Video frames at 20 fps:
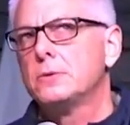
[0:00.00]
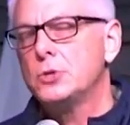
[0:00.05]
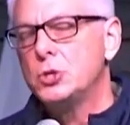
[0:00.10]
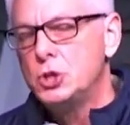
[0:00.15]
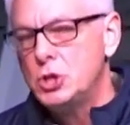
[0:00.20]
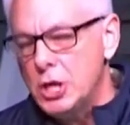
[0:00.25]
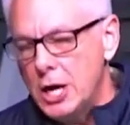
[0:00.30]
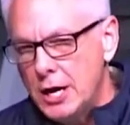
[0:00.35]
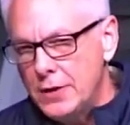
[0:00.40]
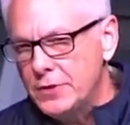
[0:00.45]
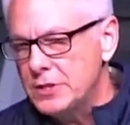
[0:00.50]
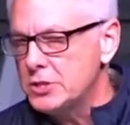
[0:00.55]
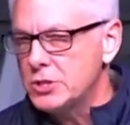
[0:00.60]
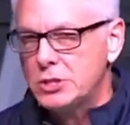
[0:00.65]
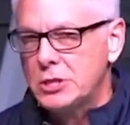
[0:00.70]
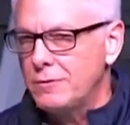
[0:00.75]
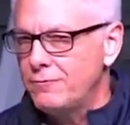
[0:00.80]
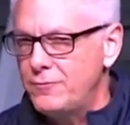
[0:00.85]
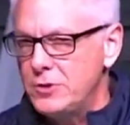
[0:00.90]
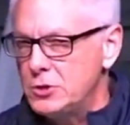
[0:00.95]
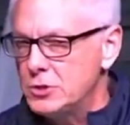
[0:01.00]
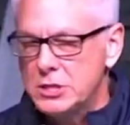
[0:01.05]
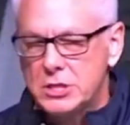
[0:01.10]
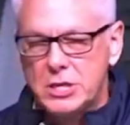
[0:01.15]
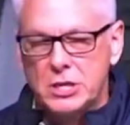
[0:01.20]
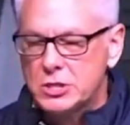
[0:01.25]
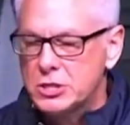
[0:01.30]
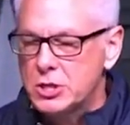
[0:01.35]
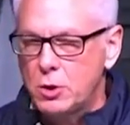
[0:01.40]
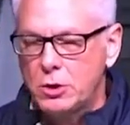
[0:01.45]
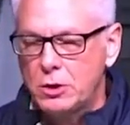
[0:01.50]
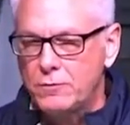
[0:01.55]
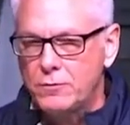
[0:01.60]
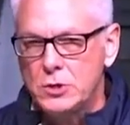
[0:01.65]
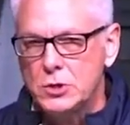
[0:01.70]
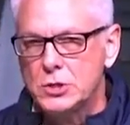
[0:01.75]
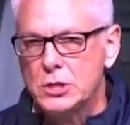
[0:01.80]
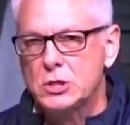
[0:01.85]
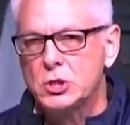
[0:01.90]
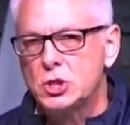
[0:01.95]
John, this is confusing. This gets so
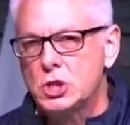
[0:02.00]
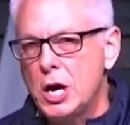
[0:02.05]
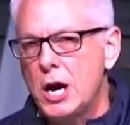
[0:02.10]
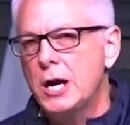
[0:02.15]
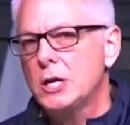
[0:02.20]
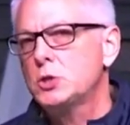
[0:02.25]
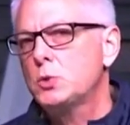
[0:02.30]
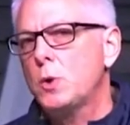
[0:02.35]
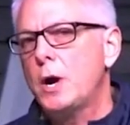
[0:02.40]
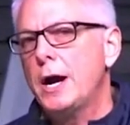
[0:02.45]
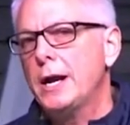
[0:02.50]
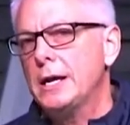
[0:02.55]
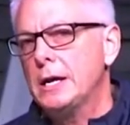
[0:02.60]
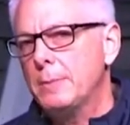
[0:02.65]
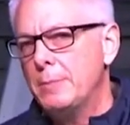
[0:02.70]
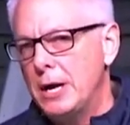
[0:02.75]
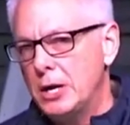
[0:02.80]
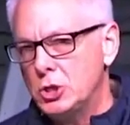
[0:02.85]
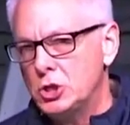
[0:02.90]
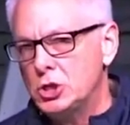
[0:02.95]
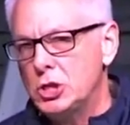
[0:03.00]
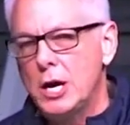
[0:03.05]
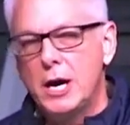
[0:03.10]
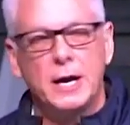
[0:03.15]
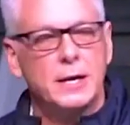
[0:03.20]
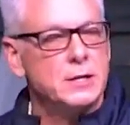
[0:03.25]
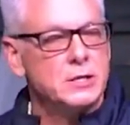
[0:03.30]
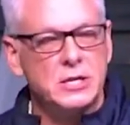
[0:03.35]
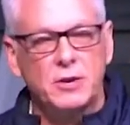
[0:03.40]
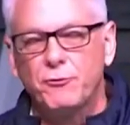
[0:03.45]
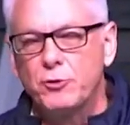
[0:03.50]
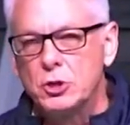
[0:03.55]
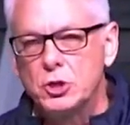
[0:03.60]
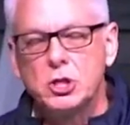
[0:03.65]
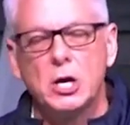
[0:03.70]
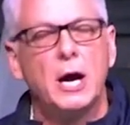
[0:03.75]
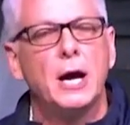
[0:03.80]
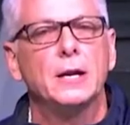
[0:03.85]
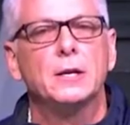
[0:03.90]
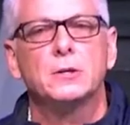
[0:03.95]
confusing. John's writing about John, different
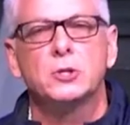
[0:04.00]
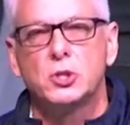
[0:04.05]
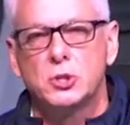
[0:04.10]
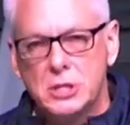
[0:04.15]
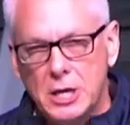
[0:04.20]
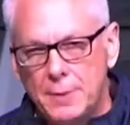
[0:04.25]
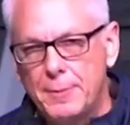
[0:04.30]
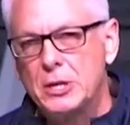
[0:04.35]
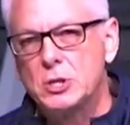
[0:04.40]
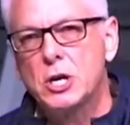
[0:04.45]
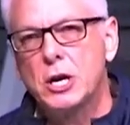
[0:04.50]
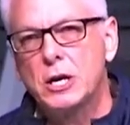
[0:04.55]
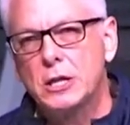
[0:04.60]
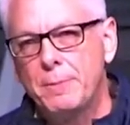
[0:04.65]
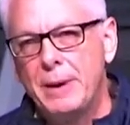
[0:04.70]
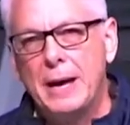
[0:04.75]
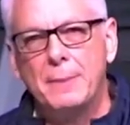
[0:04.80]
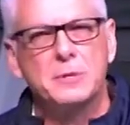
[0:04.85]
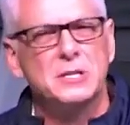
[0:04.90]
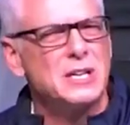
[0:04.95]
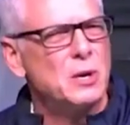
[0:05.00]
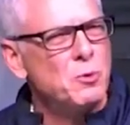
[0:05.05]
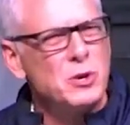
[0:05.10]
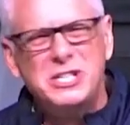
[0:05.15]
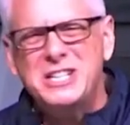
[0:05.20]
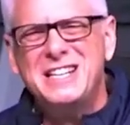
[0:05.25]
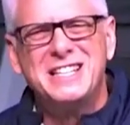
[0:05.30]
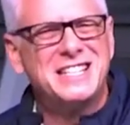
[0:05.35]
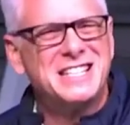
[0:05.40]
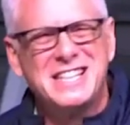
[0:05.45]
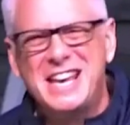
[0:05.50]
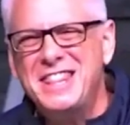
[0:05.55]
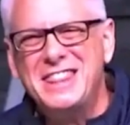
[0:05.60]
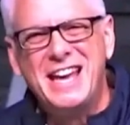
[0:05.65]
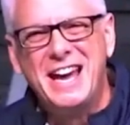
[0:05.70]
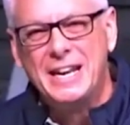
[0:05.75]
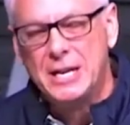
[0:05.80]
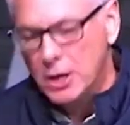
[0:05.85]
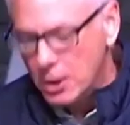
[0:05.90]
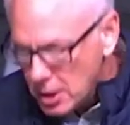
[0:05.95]
John, talking about John the Baptist. I wish he'd said
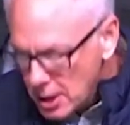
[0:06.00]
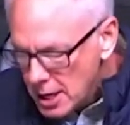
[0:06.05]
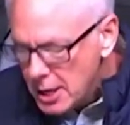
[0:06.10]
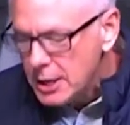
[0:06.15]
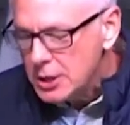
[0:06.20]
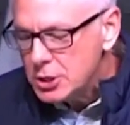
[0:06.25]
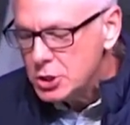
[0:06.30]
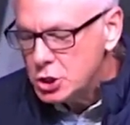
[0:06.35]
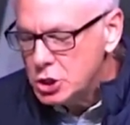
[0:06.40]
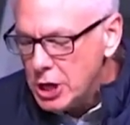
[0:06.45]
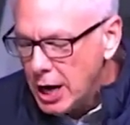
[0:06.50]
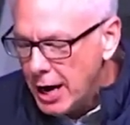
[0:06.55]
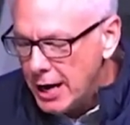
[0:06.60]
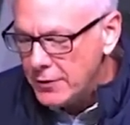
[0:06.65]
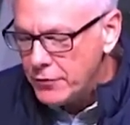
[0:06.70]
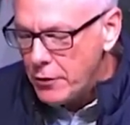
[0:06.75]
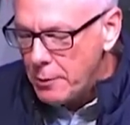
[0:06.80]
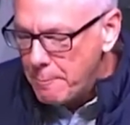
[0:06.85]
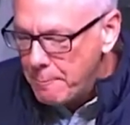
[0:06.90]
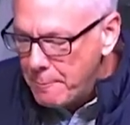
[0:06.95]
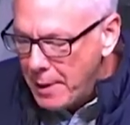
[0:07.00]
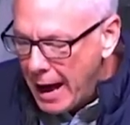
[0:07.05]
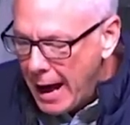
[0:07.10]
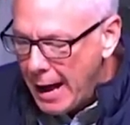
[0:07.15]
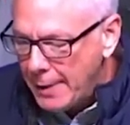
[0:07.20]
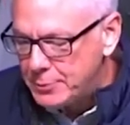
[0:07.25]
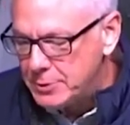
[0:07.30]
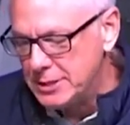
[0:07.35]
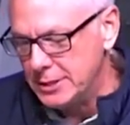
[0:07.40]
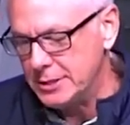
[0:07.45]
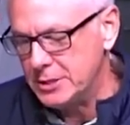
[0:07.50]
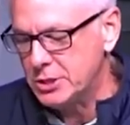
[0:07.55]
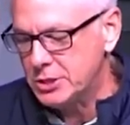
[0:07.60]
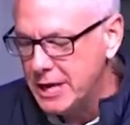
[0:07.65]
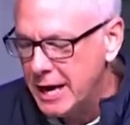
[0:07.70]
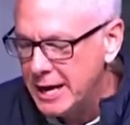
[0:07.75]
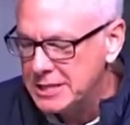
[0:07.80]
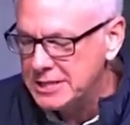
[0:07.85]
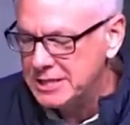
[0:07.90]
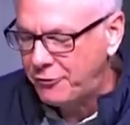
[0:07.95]
that here. John the Baptist
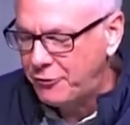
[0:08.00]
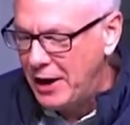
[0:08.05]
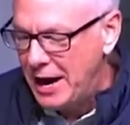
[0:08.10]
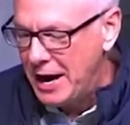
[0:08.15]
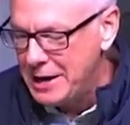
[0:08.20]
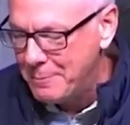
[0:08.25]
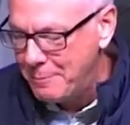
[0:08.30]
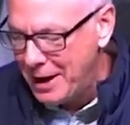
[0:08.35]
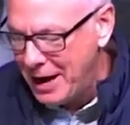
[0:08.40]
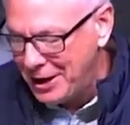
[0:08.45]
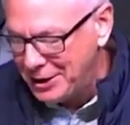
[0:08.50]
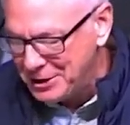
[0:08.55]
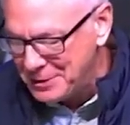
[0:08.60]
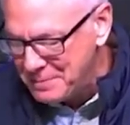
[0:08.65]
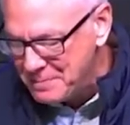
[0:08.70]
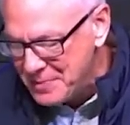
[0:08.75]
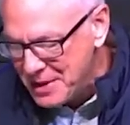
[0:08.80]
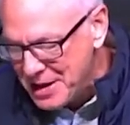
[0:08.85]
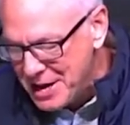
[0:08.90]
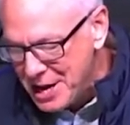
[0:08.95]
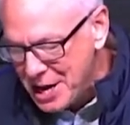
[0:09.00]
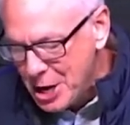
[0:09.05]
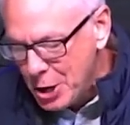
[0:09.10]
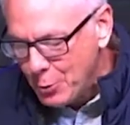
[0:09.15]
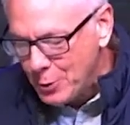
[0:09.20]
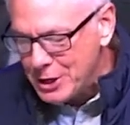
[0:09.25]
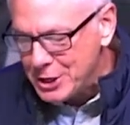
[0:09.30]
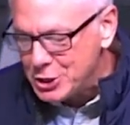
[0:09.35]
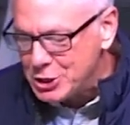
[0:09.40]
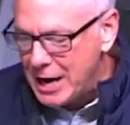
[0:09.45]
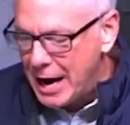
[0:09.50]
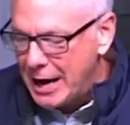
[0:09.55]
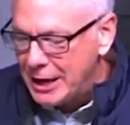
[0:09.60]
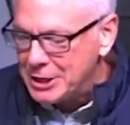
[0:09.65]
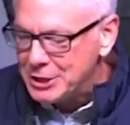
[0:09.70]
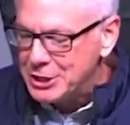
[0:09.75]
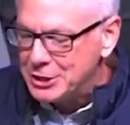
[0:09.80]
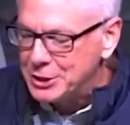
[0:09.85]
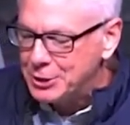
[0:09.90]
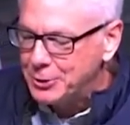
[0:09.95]
testified about him when he
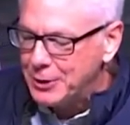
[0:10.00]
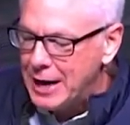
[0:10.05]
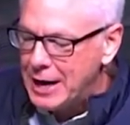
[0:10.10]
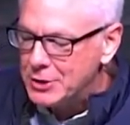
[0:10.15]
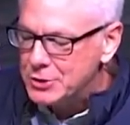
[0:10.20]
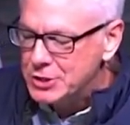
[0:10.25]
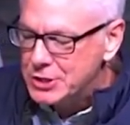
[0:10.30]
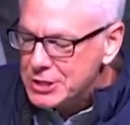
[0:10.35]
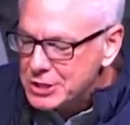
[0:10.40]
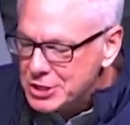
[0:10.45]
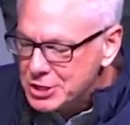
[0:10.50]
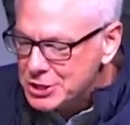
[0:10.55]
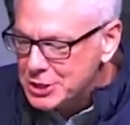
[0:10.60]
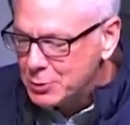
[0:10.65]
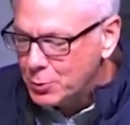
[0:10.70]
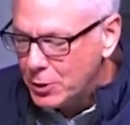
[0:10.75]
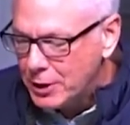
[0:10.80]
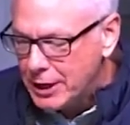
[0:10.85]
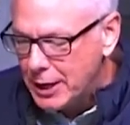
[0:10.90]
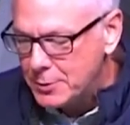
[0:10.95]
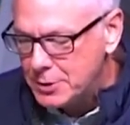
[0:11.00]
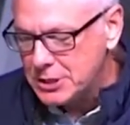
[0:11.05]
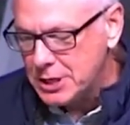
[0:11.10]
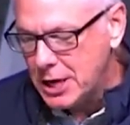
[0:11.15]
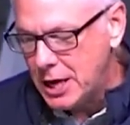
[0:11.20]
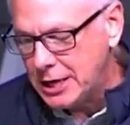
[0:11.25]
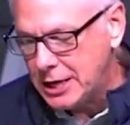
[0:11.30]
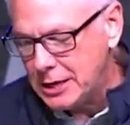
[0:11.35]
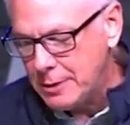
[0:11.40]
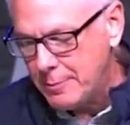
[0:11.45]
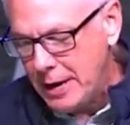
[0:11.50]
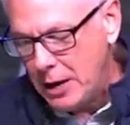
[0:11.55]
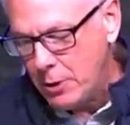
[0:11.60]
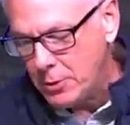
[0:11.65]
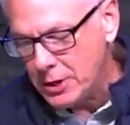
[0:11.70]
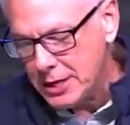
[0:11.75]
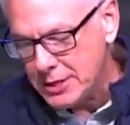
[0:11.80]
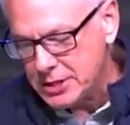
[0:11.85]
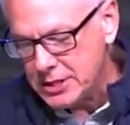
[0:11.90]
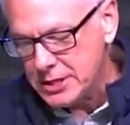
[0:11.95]
shouted to the crowds, this is the one I was talking about
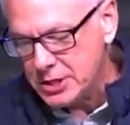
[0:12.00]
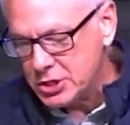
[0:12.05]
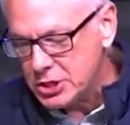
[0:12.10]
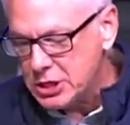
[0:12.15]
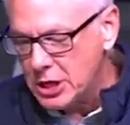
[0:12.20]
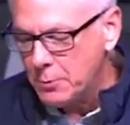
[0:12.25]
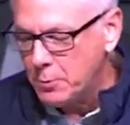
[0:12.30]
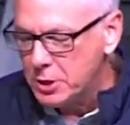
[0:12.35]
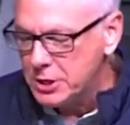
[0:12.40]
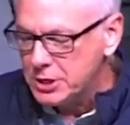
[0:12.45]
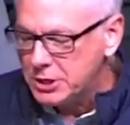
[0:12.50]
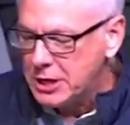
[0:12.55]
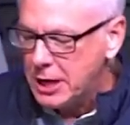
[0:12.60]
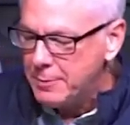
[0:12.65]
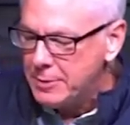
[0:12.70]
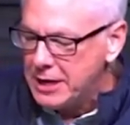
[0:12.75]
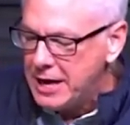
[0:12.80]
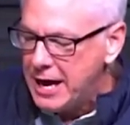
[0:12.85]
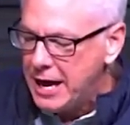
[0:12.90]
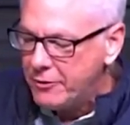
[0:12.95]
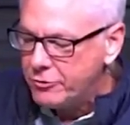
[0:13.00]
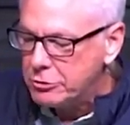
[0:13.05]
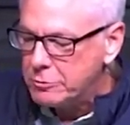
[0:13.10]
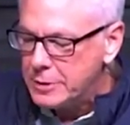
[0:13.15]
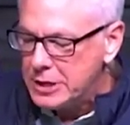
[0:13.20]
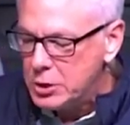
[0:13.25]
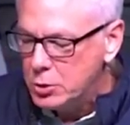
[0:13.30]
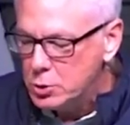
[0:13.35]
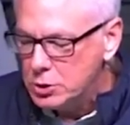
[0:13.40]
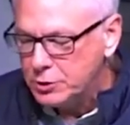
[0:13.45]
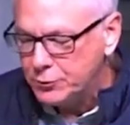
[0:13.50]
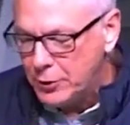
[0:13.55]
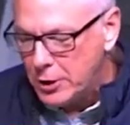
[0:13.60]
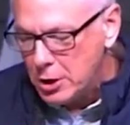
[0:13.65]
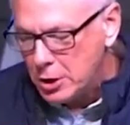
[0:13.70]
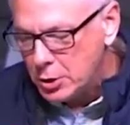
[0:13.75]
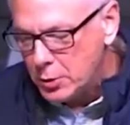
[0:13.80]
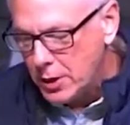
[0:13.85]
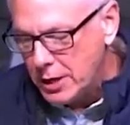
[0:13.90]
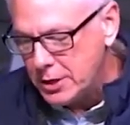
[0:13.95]
when I said, someone is coming after me who is
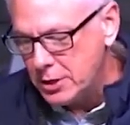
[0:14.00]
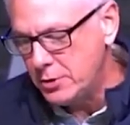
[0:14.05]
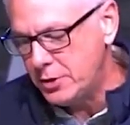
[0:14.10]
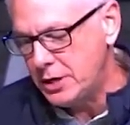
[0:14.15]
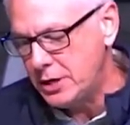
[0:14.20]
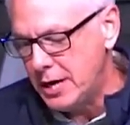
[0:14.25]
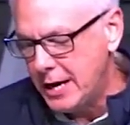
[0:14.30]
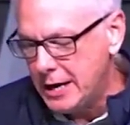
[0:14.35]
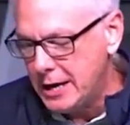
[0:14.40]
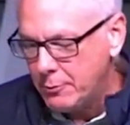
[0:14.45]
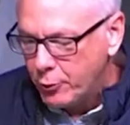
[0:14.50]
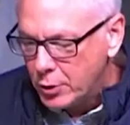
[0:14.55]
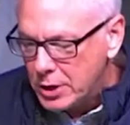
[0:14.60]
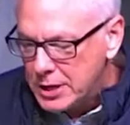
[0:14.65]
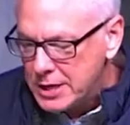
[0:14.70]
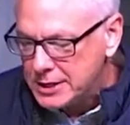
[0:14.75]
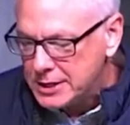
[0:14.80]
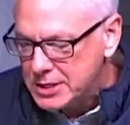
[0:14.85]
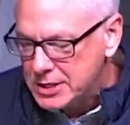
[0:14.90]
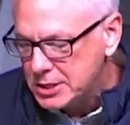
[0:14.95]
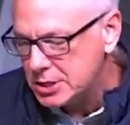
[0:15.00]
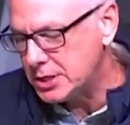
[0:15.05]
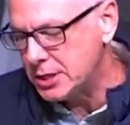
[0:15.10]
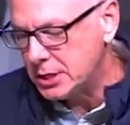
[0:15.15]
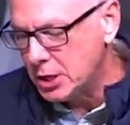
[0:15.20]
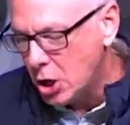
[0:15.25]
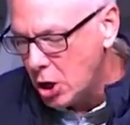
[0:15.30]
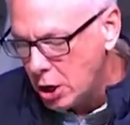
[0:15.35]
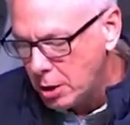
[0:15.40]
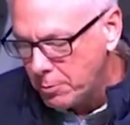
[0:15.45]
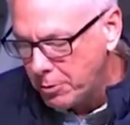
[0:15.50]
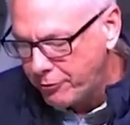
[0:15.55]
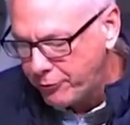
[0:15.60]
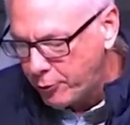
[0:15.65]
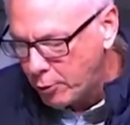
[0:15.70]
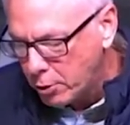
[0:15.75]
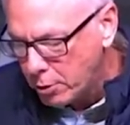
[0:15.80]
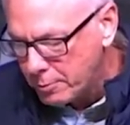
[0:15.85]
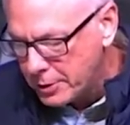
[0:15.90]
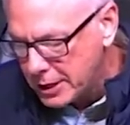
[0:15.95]
far greater than I for he existed long
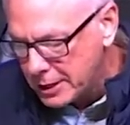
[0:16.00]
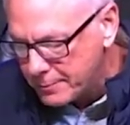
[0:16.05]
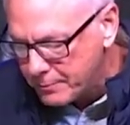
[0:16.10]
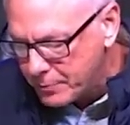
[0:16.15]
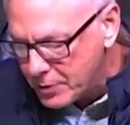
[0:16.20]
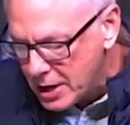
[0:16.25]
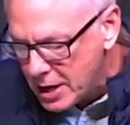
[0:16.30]
before me.